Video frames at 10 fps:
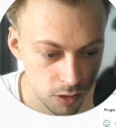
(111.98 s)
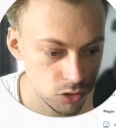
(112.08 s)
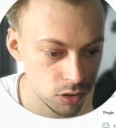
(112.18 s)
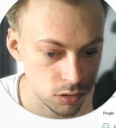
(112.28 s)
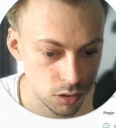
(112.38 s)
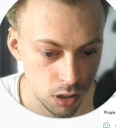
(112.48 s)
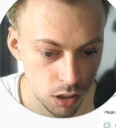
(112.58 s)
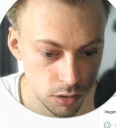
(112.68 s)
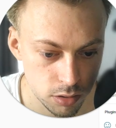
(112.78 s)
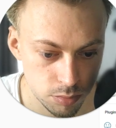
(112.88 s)
adjust the
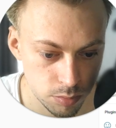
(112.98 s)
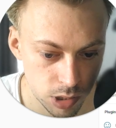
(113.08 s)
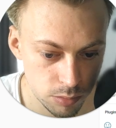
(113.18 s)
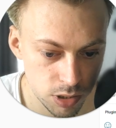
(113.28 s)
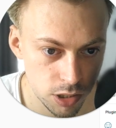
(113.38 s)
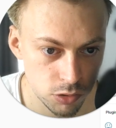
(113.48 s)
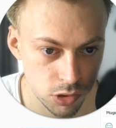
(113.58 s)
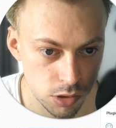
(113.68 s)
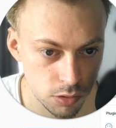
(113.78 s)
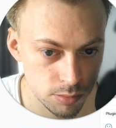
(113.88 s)
height. I
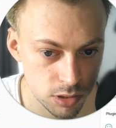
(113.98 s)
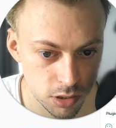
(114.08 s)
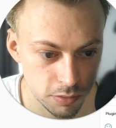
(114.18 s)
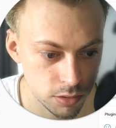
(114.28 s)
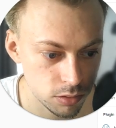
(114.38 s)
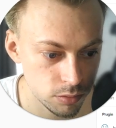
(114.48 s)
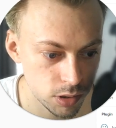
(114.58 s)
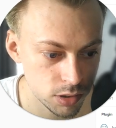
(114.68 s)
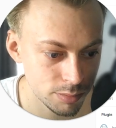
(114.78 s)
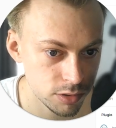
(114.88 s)
usually do it myself, so
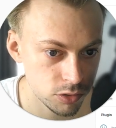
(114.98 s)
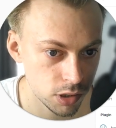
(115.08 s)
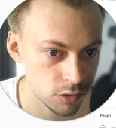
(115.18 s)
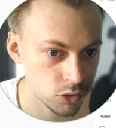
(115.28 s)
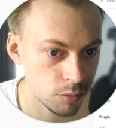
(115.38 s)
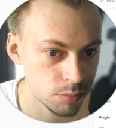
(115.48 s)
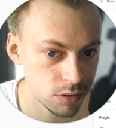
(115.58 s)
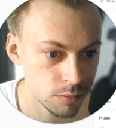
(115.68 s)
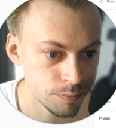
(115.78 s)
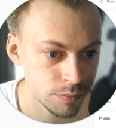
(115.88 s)
I simply drag and drop
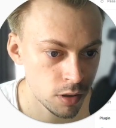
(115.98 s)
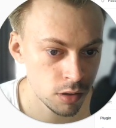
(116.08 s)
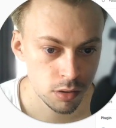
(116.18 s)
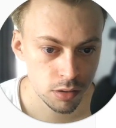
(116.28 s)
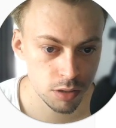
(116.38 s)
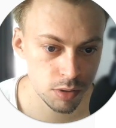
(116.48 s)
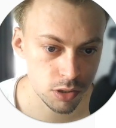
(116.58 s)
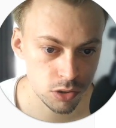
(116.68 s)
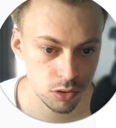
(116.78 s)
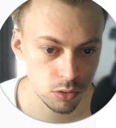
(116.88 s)
it.
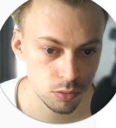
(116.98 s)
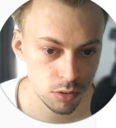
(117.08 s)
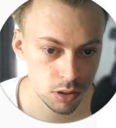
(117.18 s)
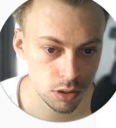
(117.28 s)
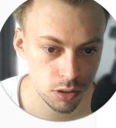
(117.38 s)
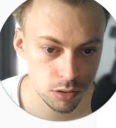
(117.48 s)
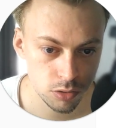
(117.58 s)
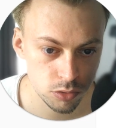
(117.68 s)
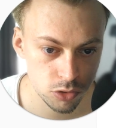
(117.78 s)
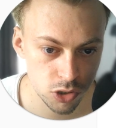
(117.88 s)
Anyway, so
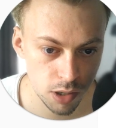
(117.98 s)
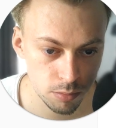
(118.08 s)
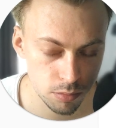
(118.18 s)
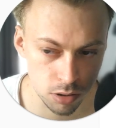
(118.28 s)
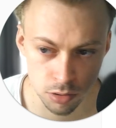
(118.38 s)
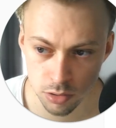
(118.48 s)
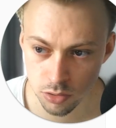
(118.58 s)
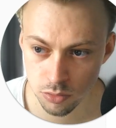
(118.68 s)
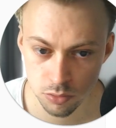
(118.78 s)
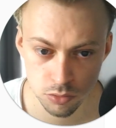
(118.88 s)
you drop
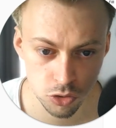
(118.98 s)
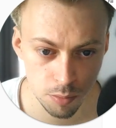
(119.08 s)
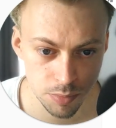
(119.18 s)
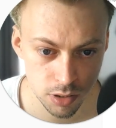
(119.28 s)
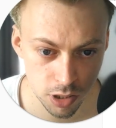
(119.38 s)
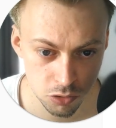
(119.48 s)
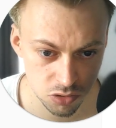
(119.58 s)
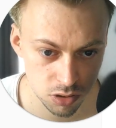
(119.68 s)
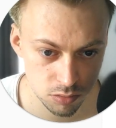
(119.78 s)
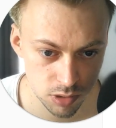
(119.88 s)
it. I
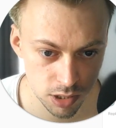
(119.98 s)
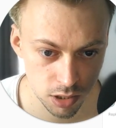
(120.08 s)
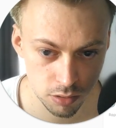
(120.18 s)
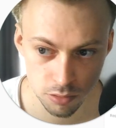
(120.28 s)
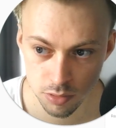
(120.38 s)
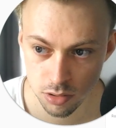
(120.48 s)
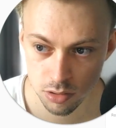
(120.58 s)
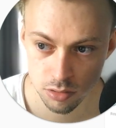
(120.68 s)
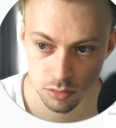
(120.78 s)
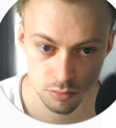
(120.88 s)
usually take it out of
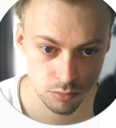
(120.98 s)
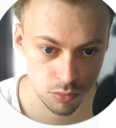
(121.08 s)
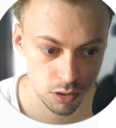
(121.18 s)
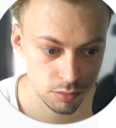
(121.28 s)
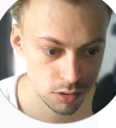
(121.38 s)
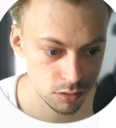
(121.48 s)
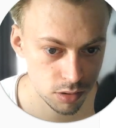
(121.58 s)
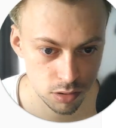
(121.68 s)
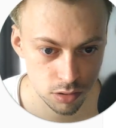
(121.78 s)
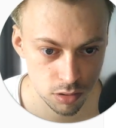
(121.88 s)
this, whatever
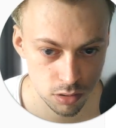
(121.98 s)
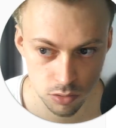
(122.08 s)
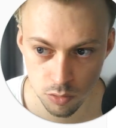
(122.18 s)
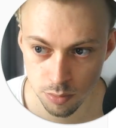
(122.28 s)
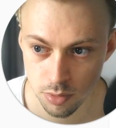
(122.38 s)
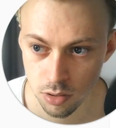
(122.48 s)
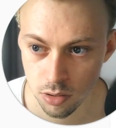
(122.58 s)
this is, this group,